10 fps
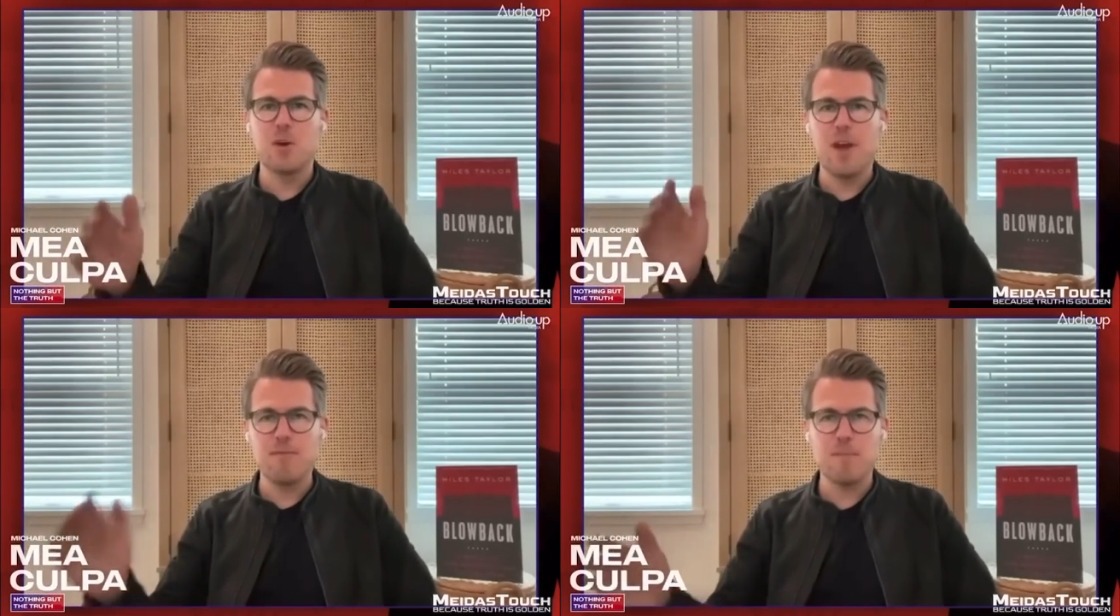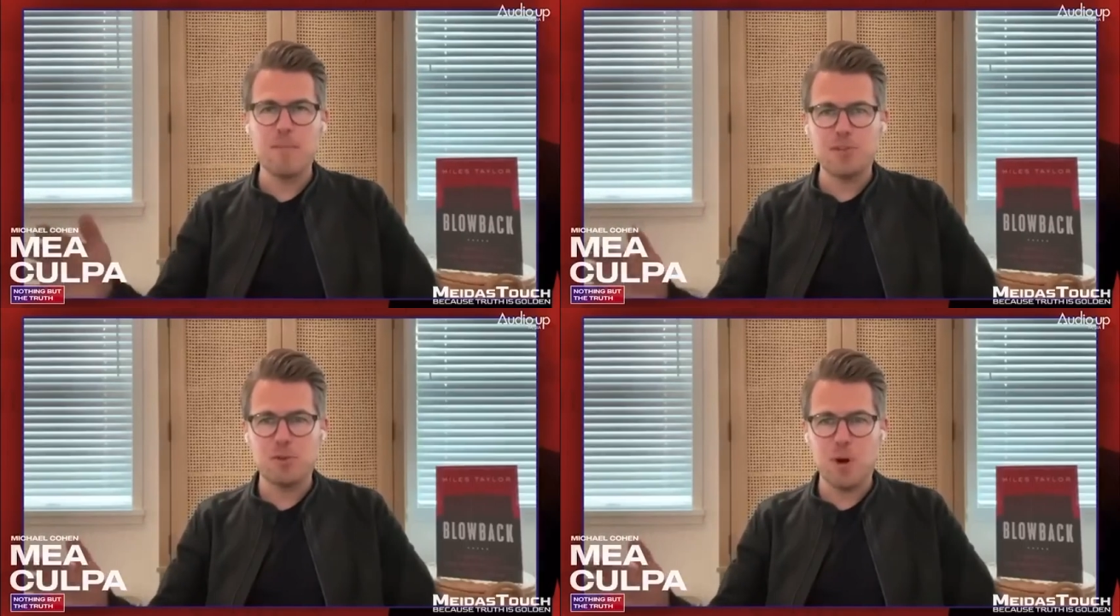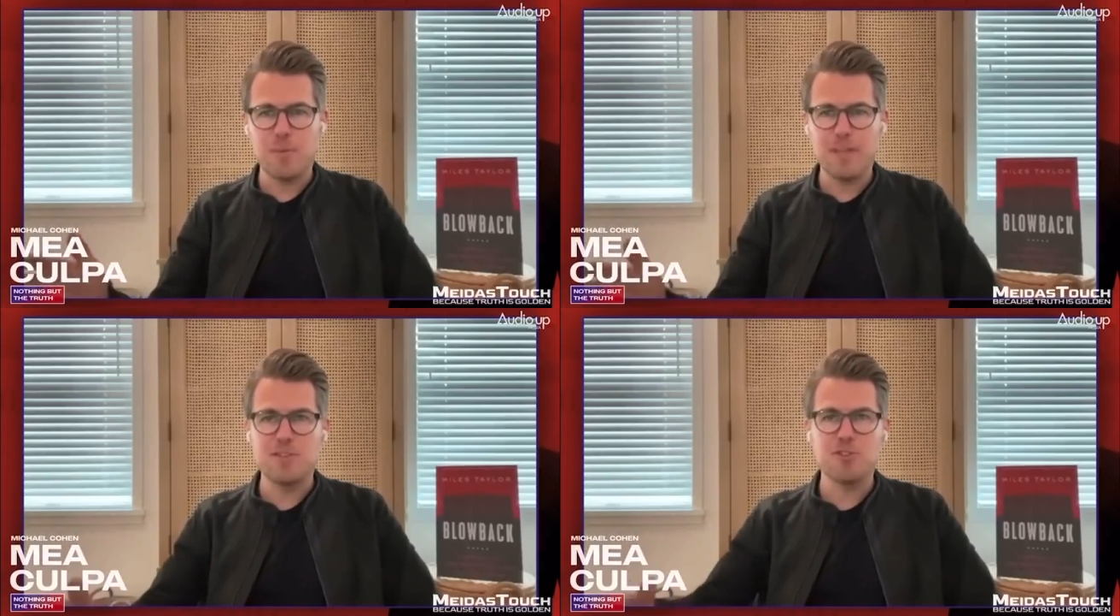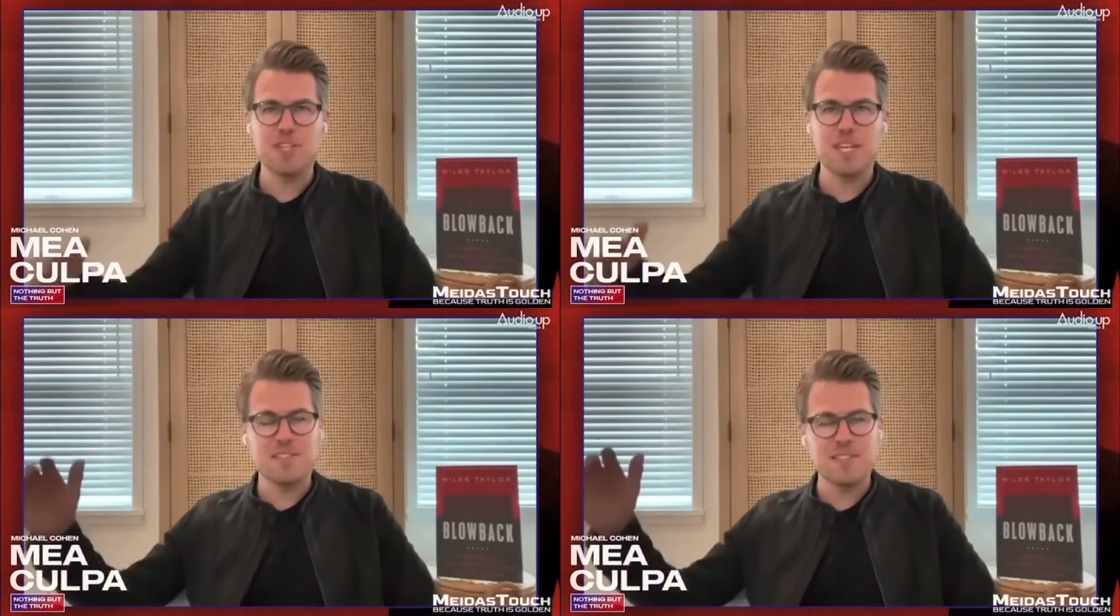every major department and
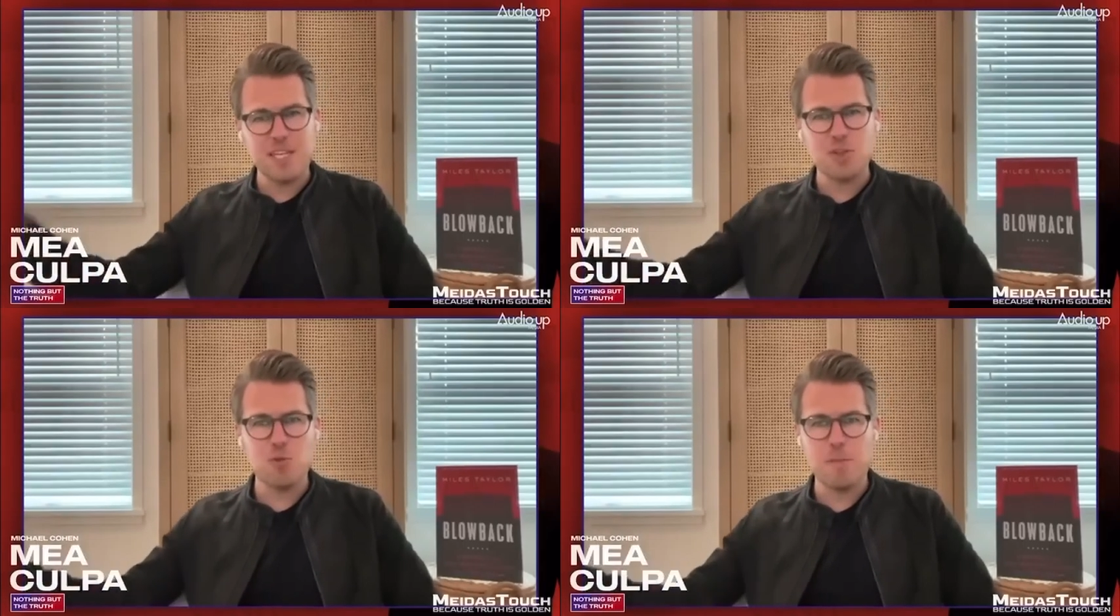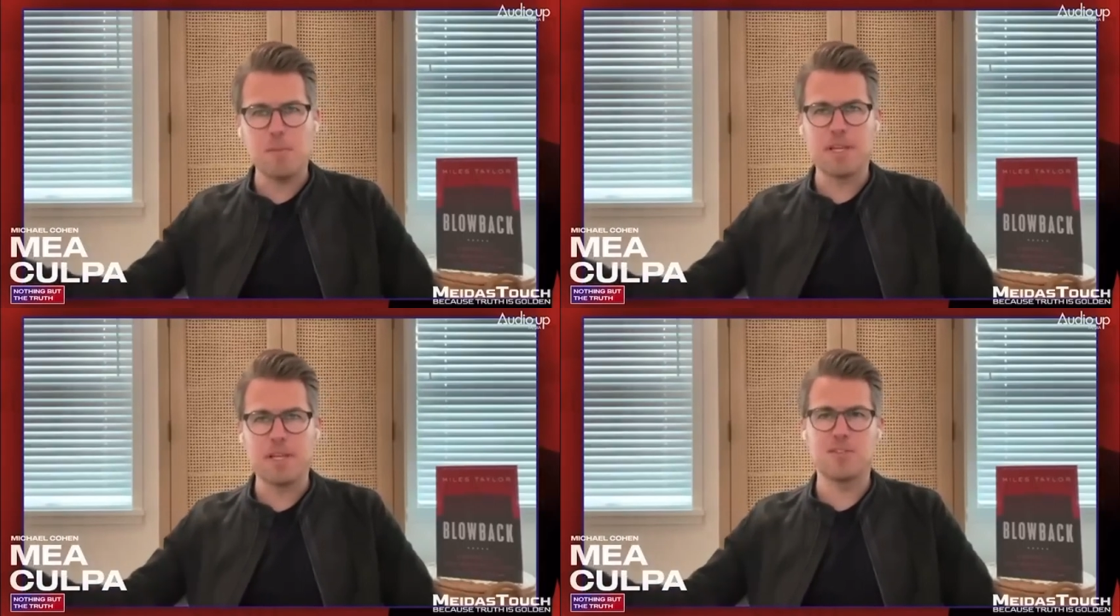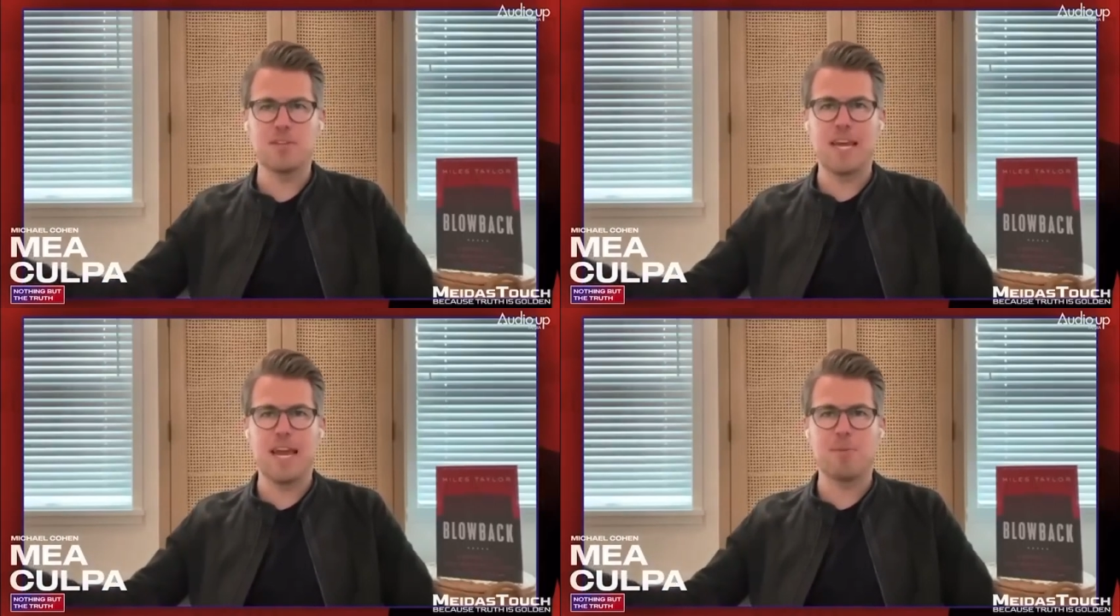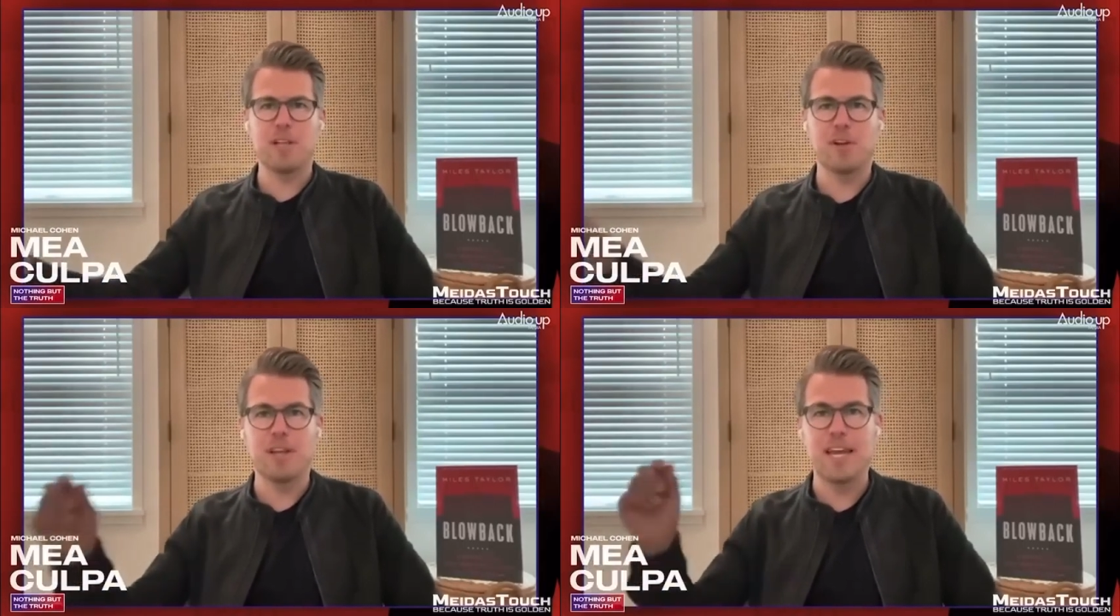agency, and senior Republicans on Capitol Hill,